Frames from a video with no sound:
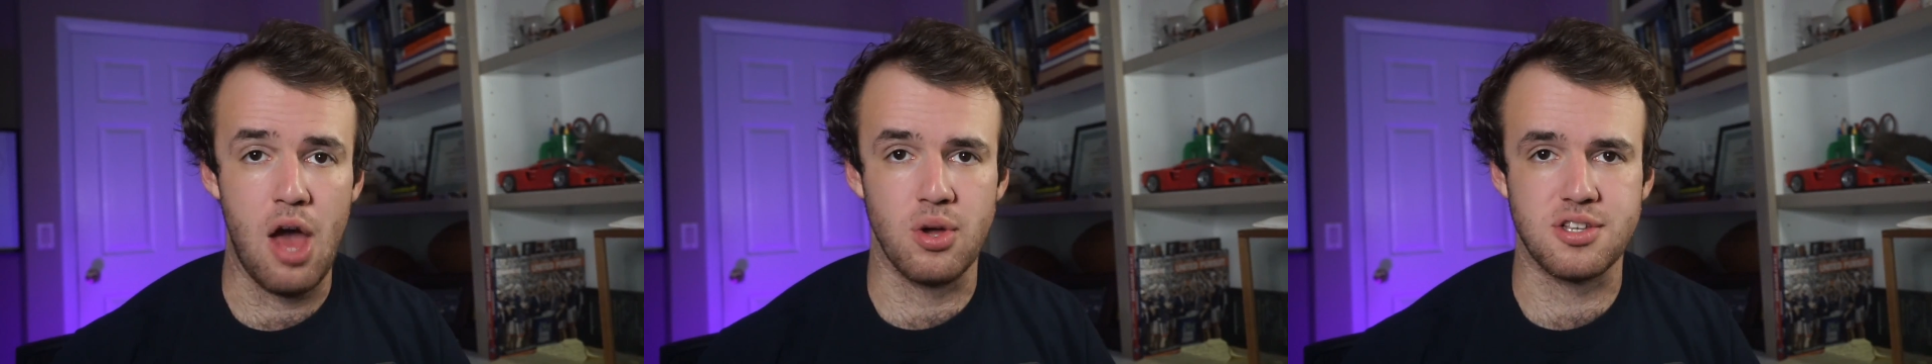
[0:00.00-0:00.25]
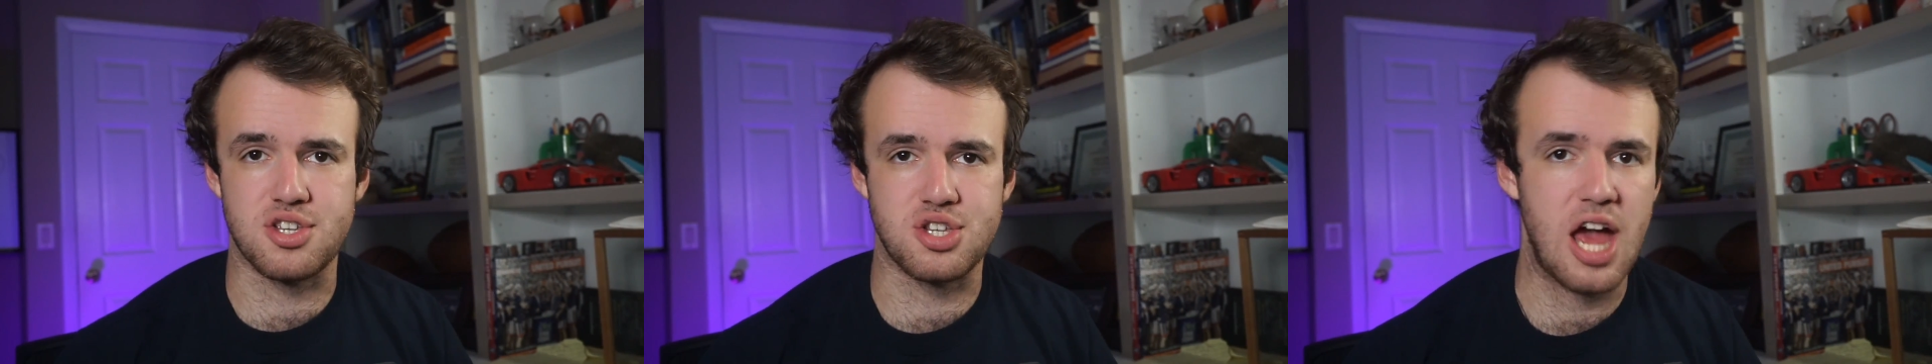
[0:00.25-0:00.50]

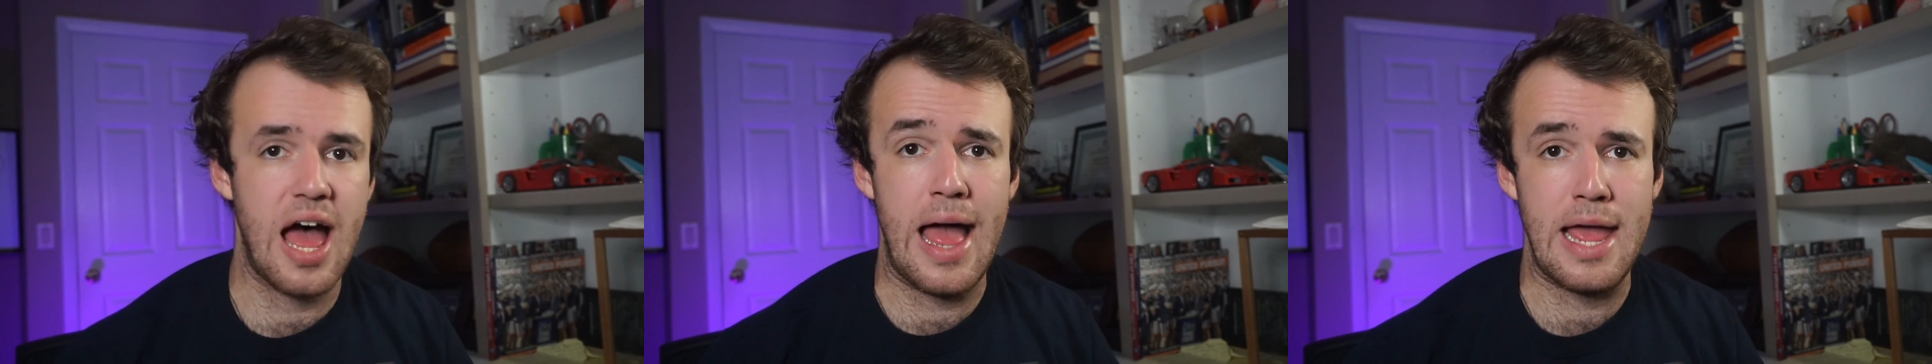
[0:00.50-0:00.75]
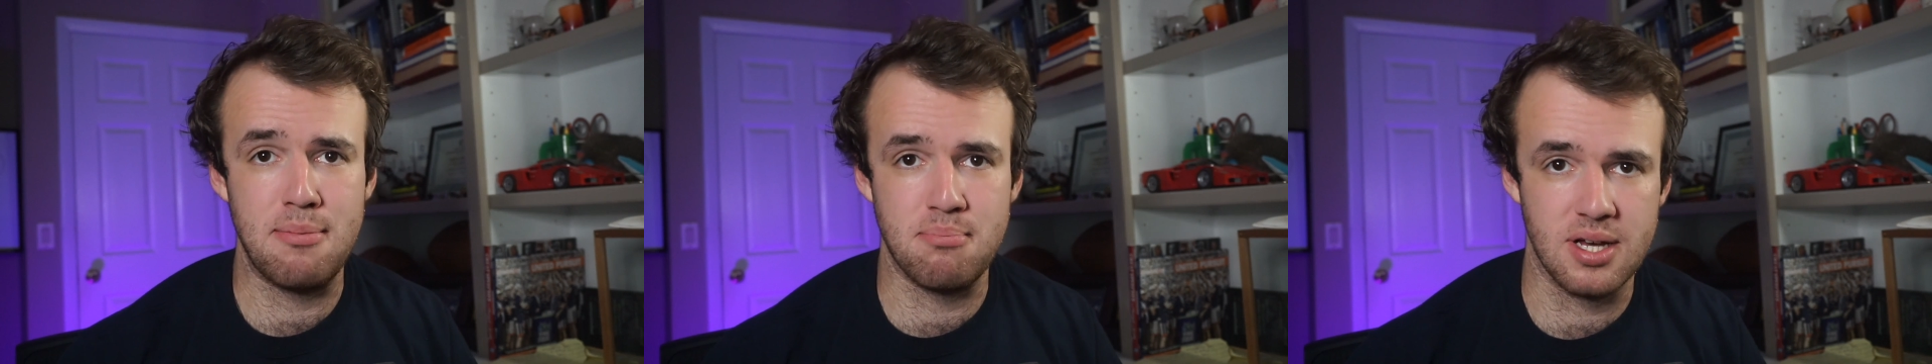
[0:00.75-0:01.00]
it's
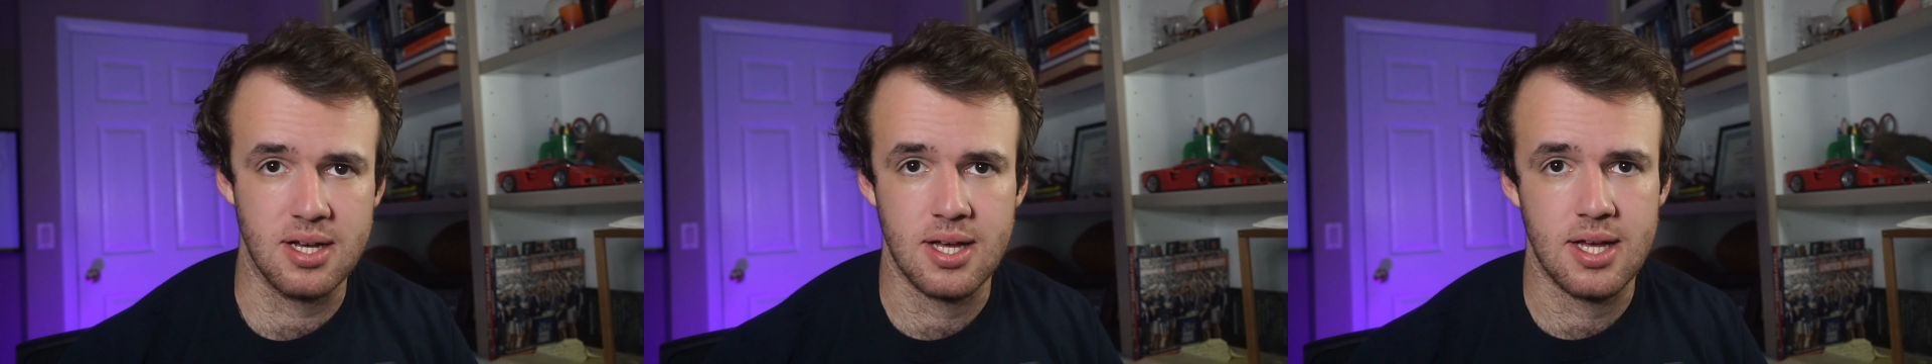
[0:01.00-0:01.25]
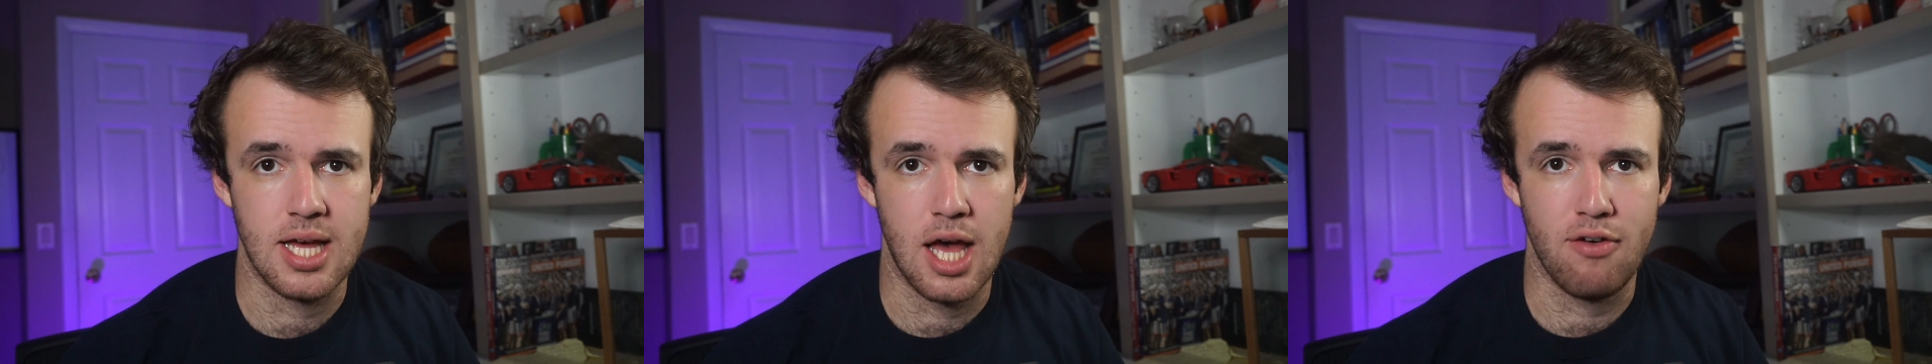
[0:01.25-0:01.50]
time
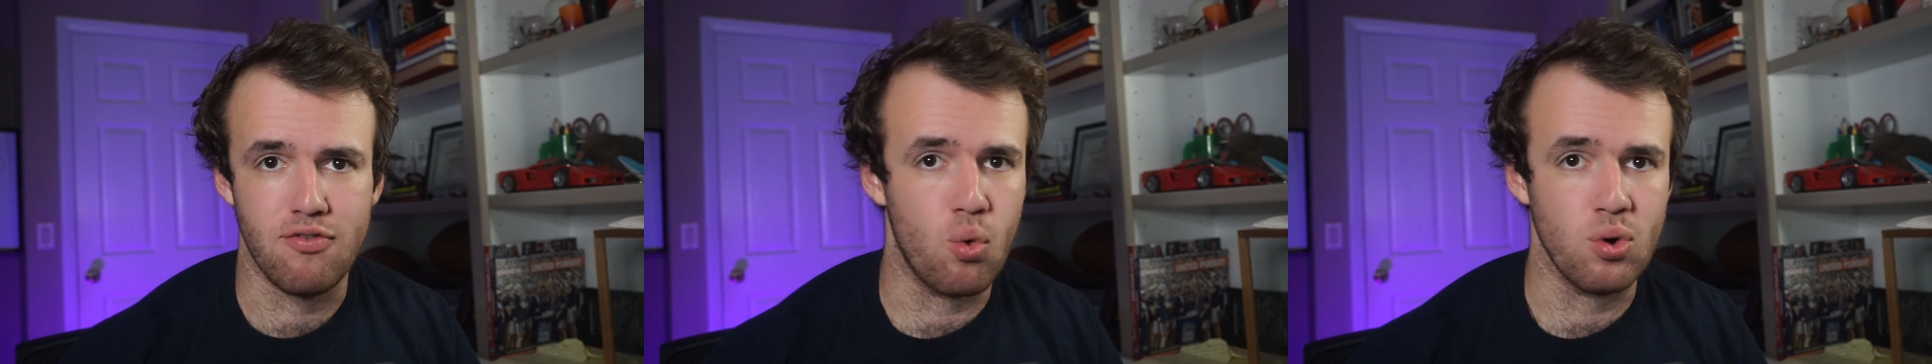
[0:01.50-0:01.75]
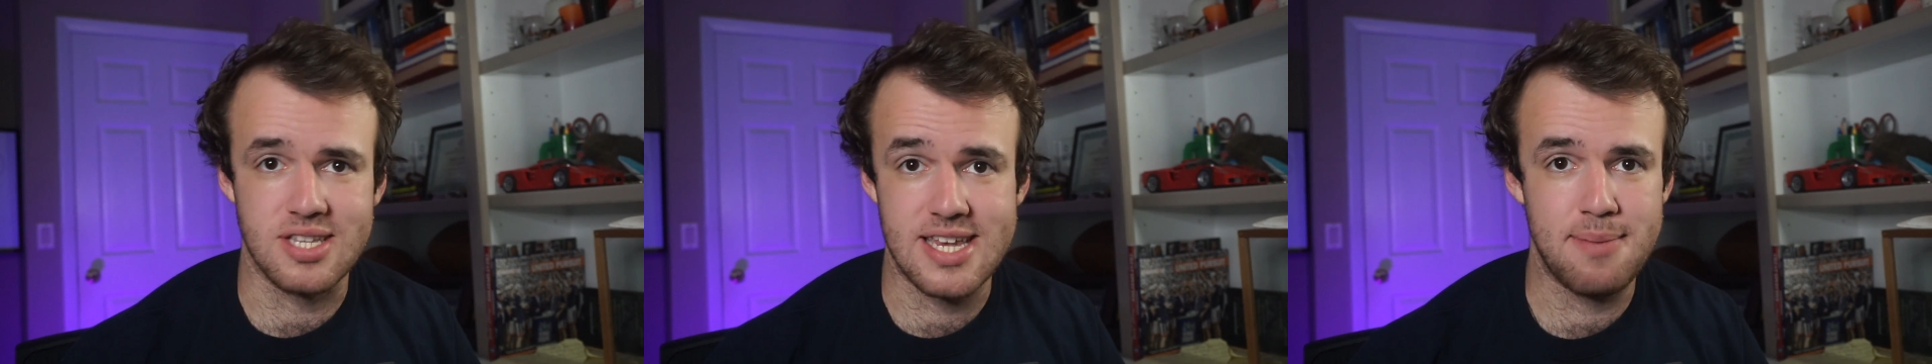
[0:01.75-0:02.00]

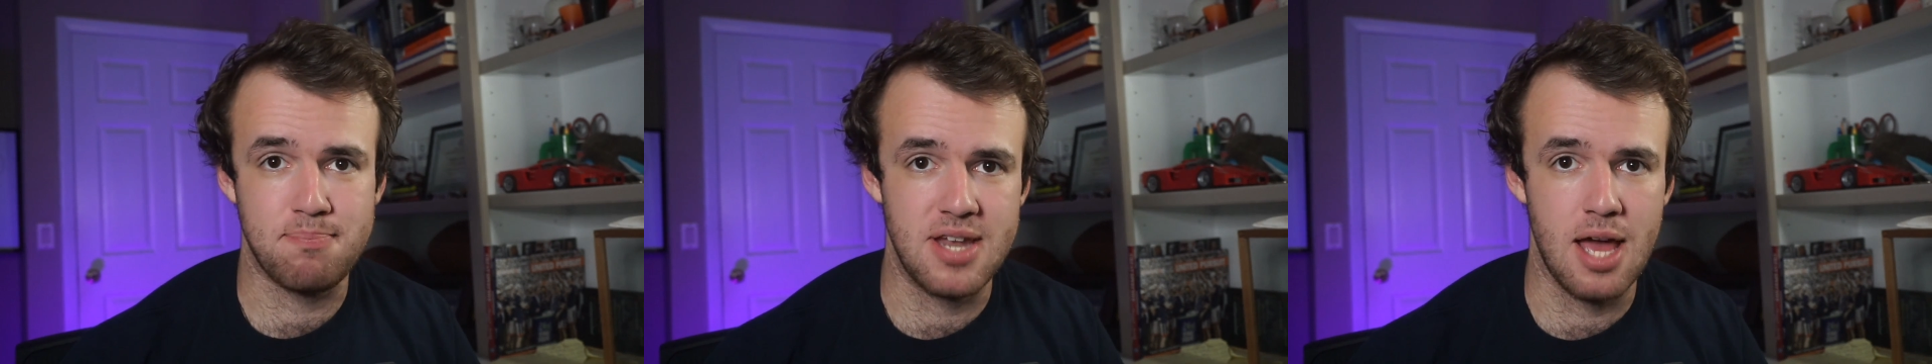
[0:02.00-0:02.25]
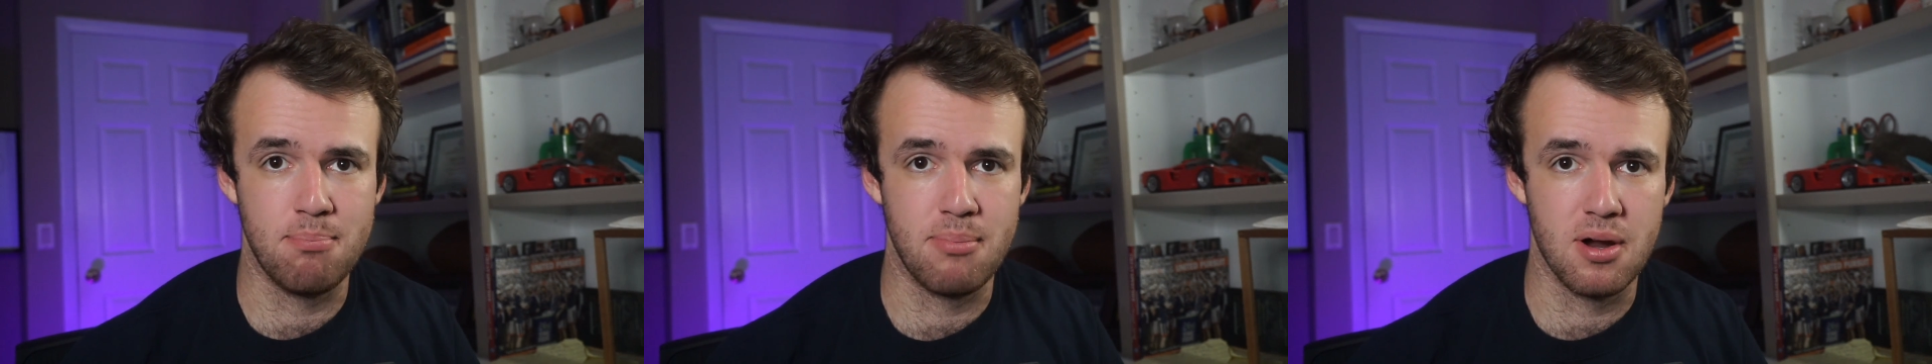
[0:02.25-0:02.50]
for tip
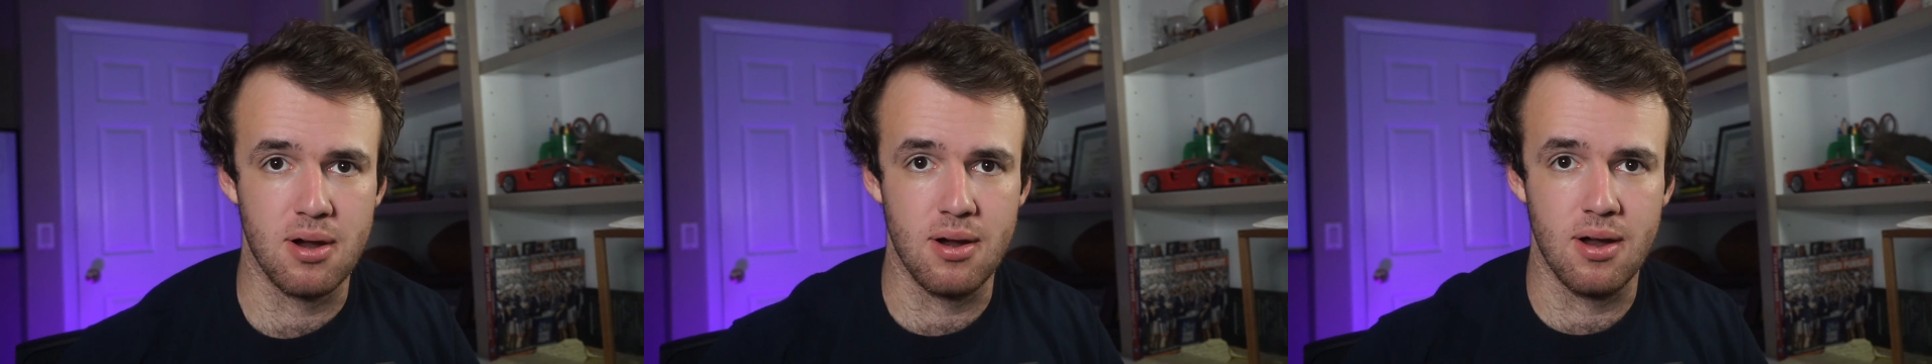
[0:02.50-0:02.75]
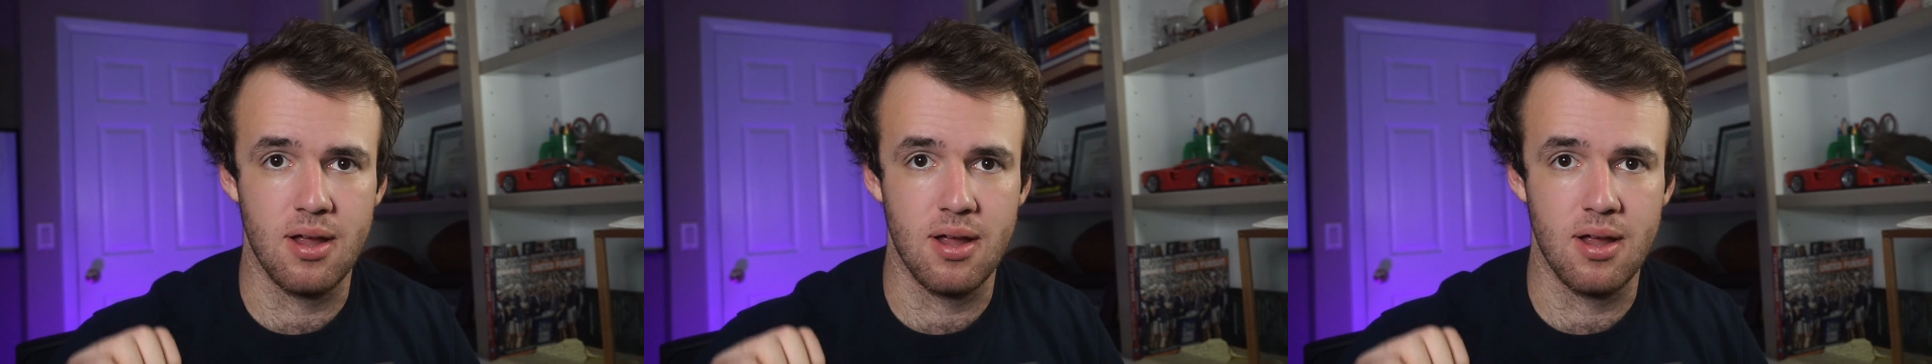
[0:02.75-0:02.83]
number